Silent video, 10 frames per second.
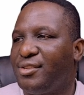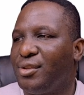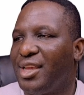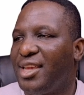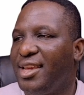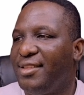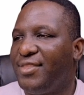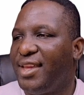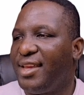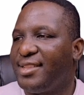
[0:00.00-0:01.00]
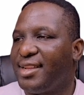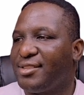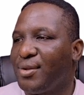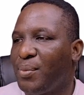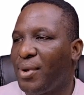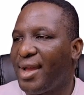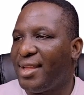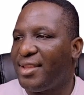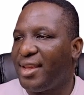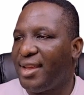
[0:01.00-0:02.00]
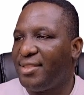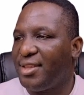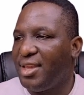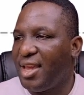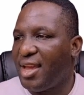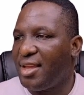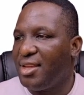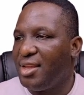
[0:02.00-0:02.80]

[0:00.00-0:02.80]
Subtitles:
So the key thing is that somewhere at the end here,